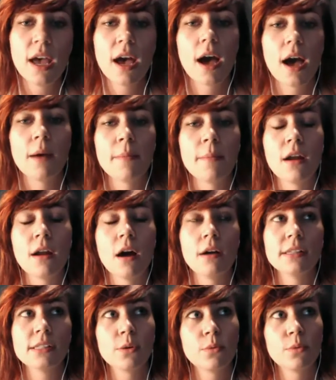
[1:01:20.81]
And
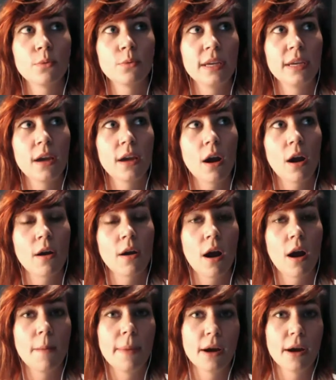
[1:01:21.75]
also we are
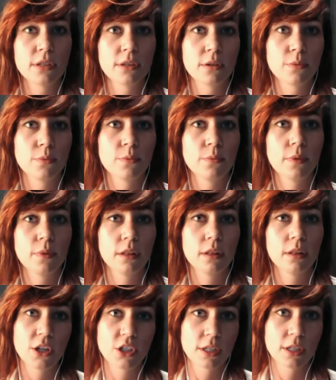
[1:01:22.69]
about to
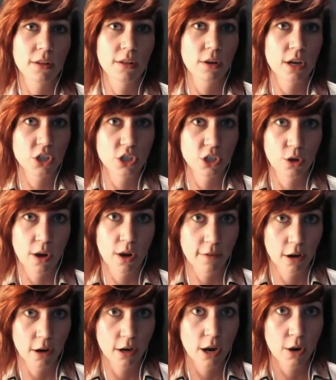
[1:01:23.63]
launch another issue
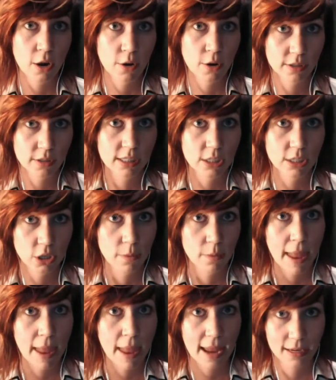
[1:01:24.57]
of our Cokes digital
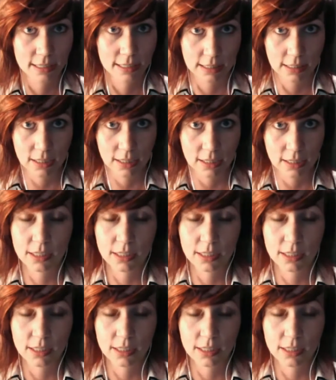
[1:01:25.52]
magazine.